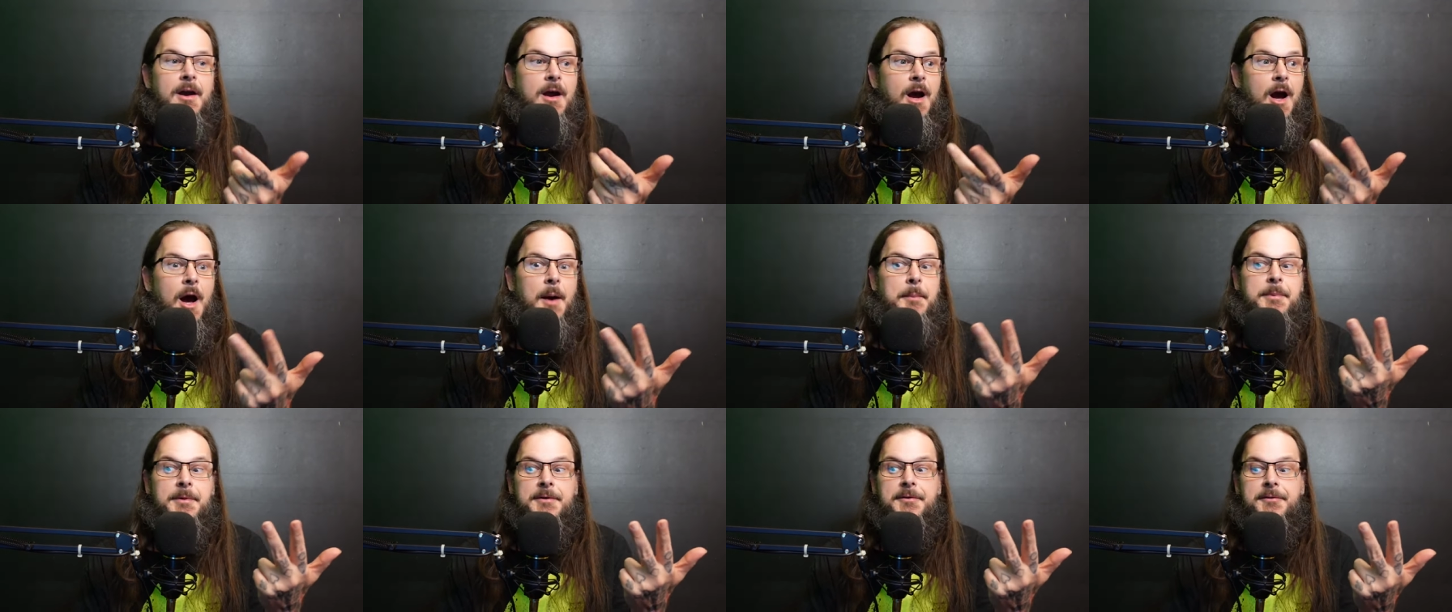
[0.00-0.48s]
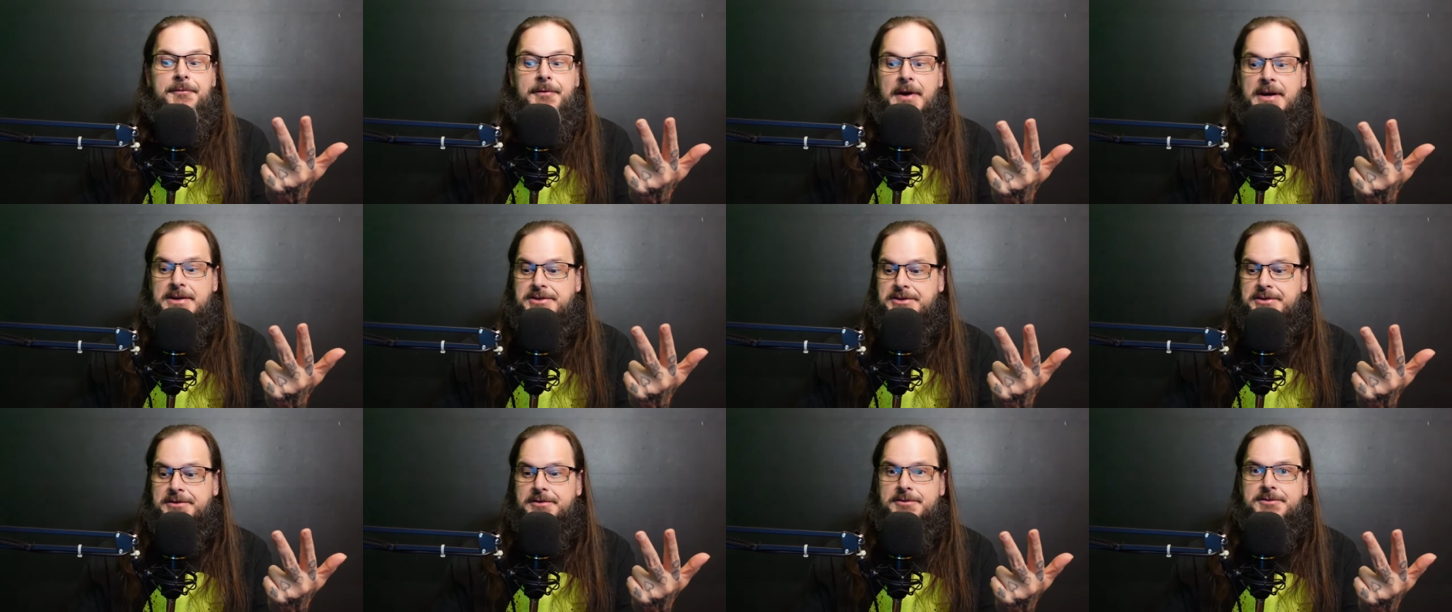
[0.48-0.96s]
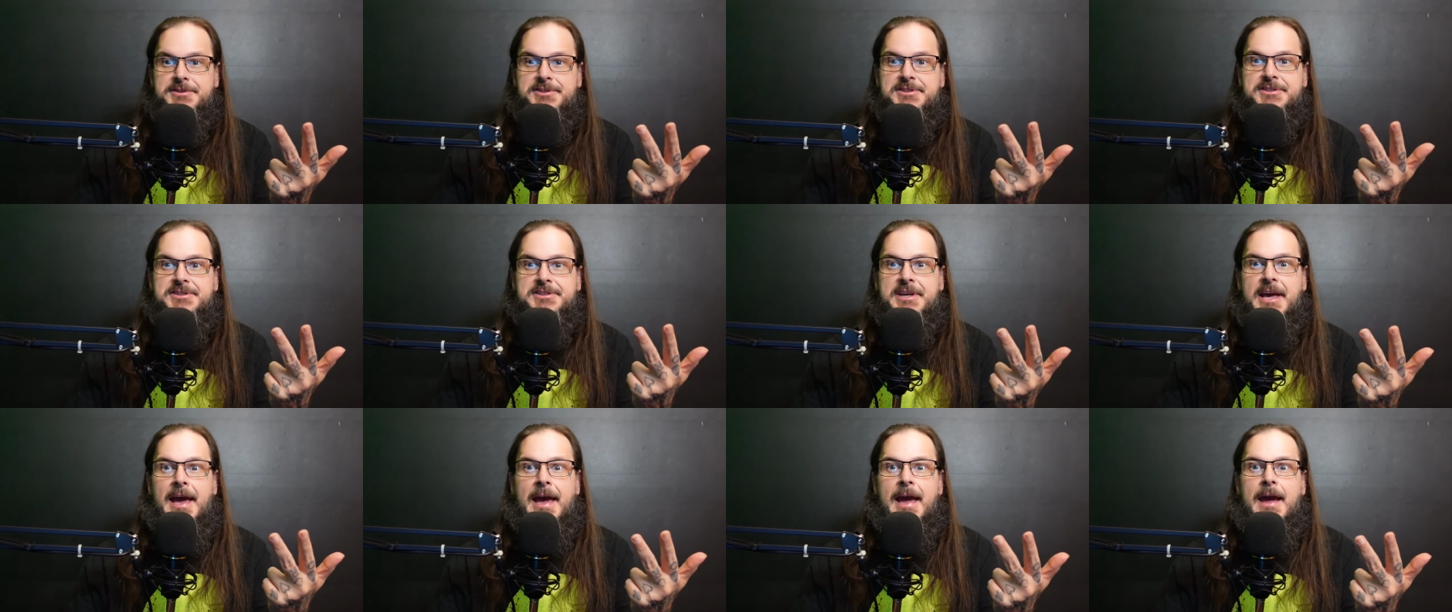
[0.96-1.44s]
a professional
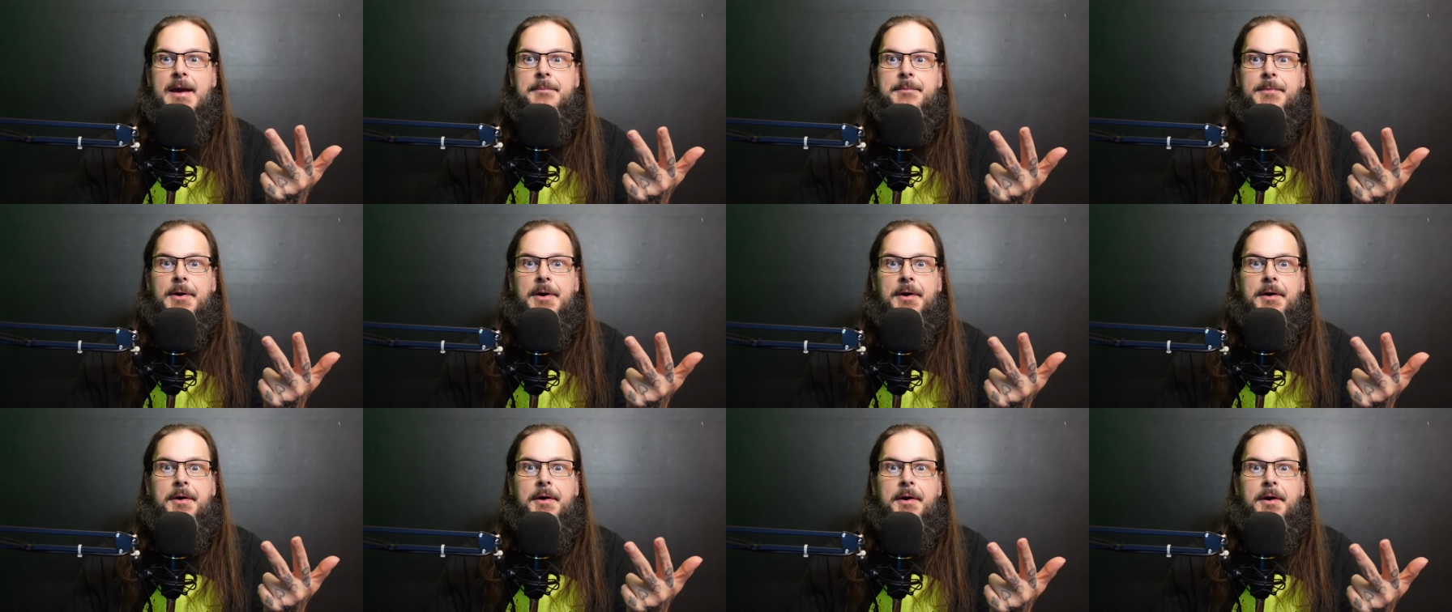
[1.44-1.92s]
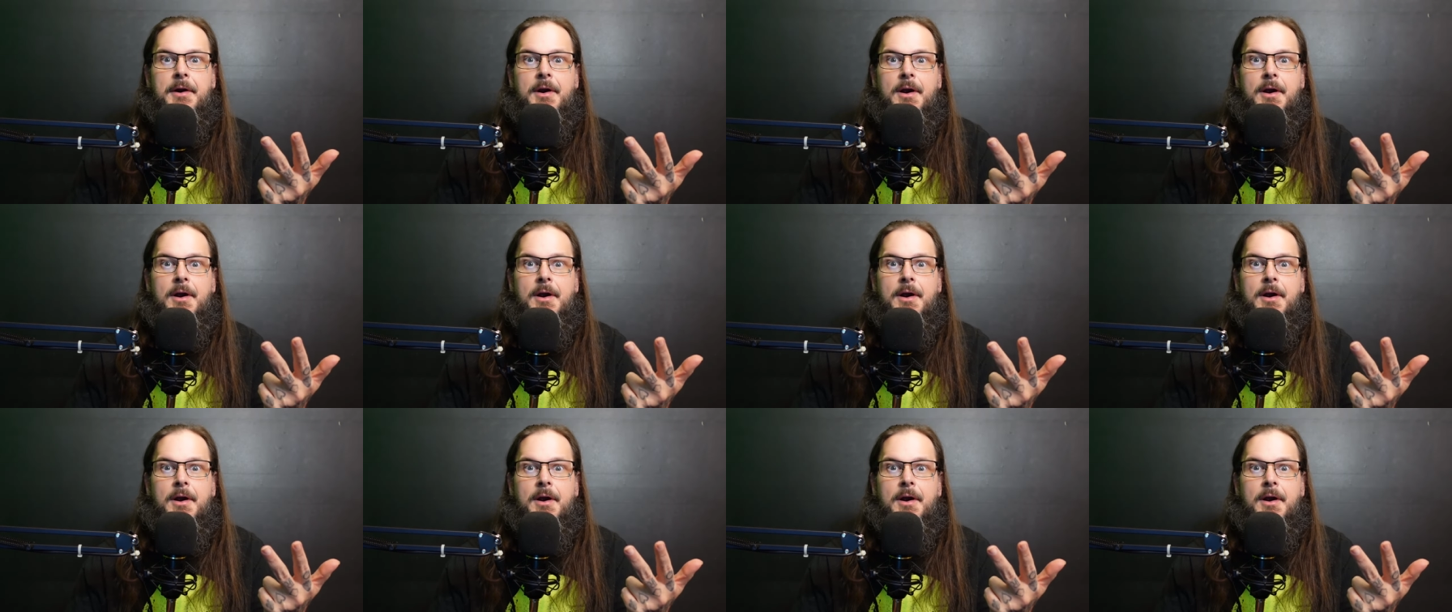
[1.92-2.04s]
scammer.